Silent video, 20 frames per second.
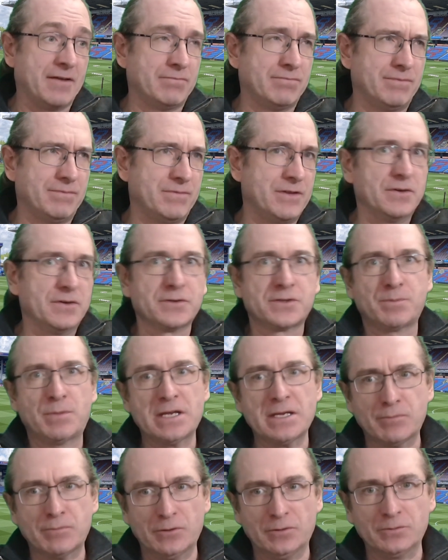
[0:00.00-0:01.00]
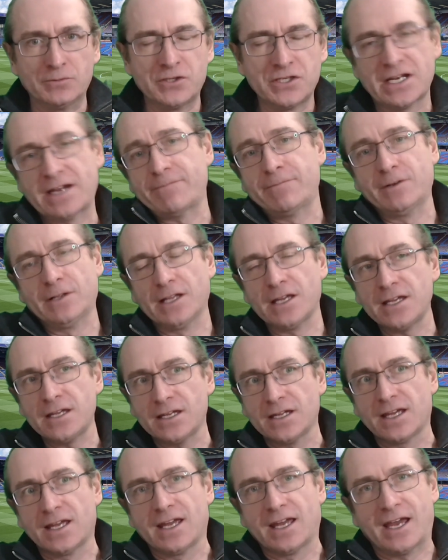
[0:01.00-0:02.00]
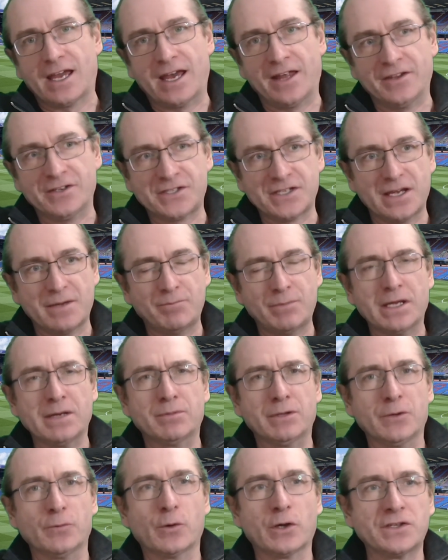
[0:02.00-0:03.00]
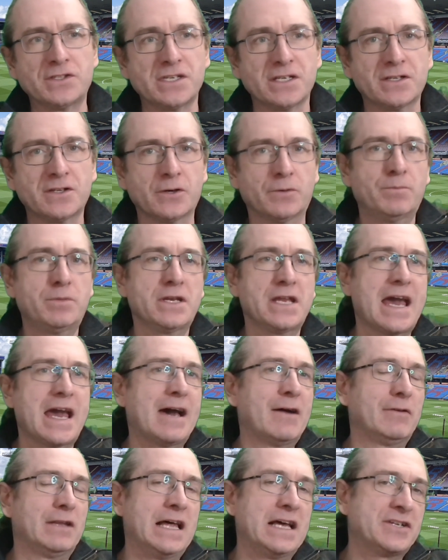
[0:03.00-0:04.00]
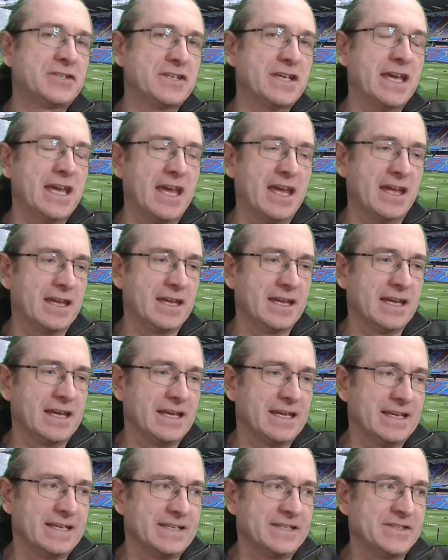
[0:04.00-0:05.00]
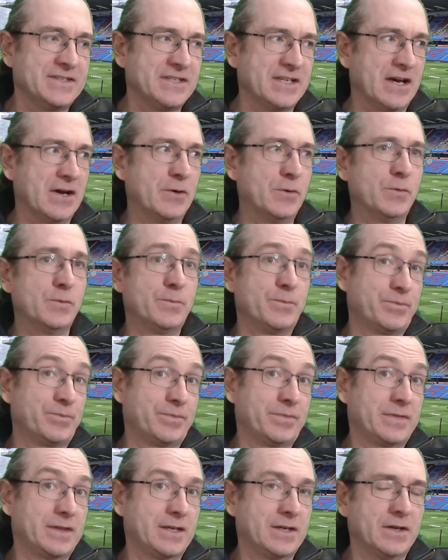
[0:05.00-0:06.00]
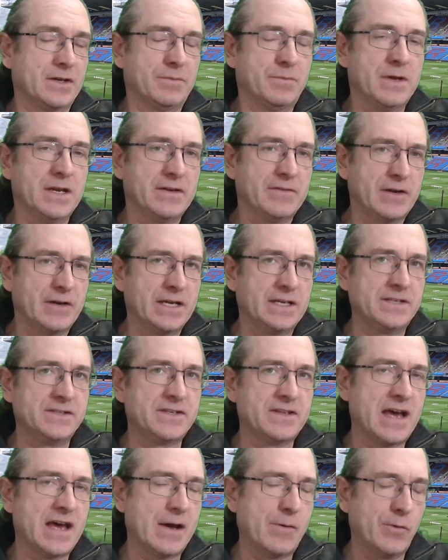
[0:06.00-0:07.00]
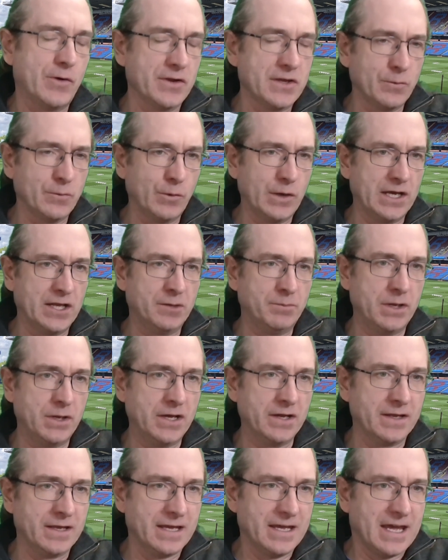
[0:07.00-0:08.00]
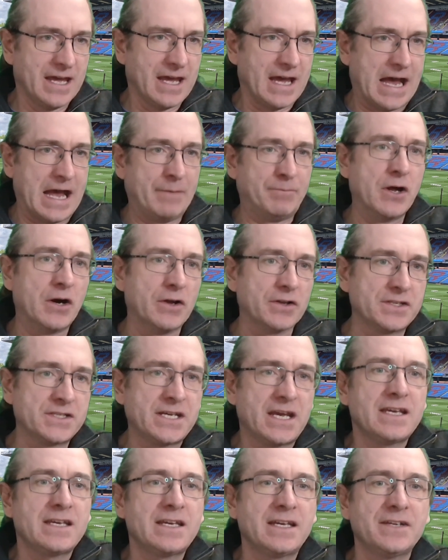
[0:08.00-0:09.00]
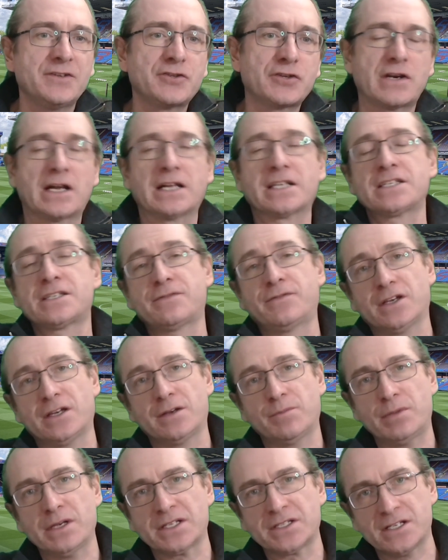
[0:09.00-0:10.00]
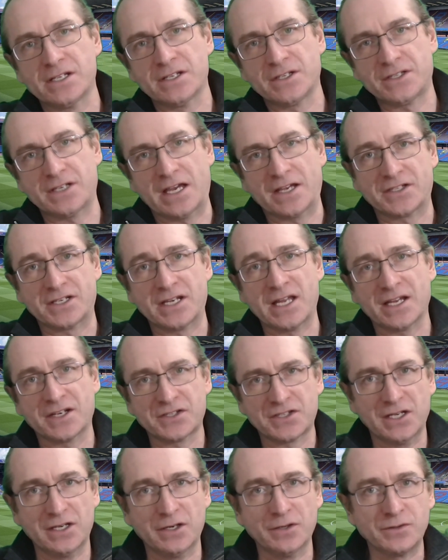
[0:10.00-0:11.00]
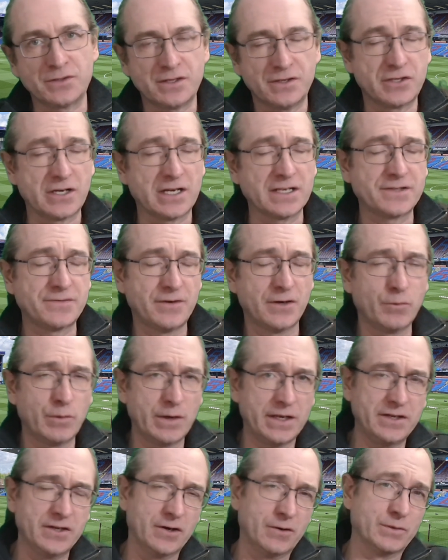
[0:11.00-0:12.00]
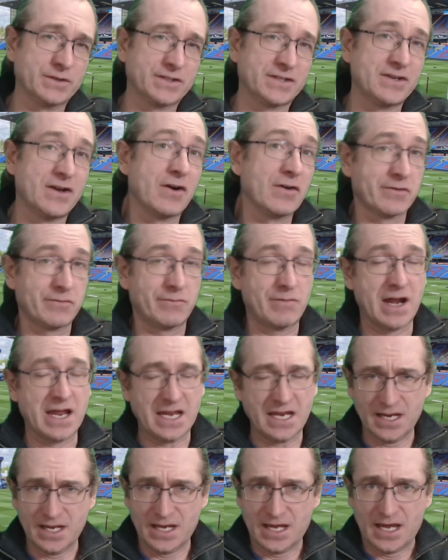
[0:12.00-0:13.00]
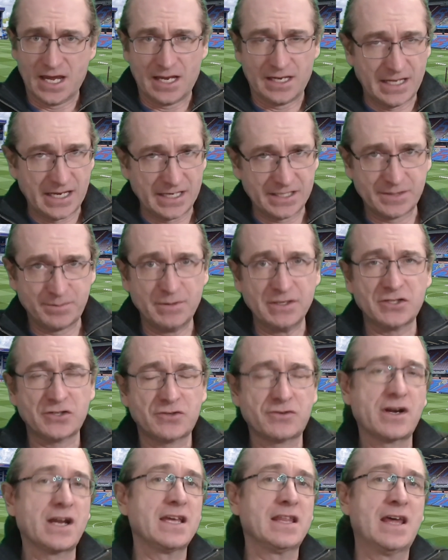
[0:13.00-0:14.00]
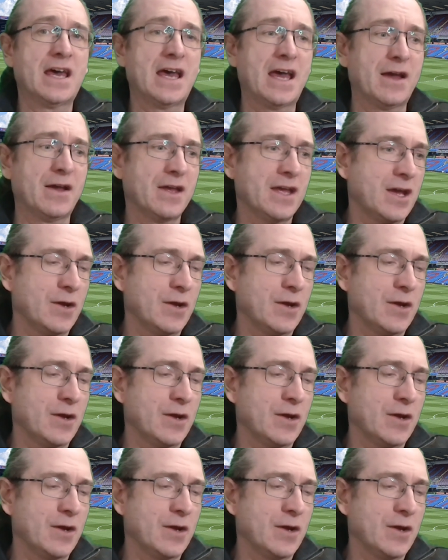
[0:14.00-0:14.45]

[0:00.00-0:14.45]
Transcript: Those people generally are the same people who wanted company out last year. So, go be reading to that what you will, but I'm not taking transfer business as an excuse. The transfer window was not great. Let's be straight there.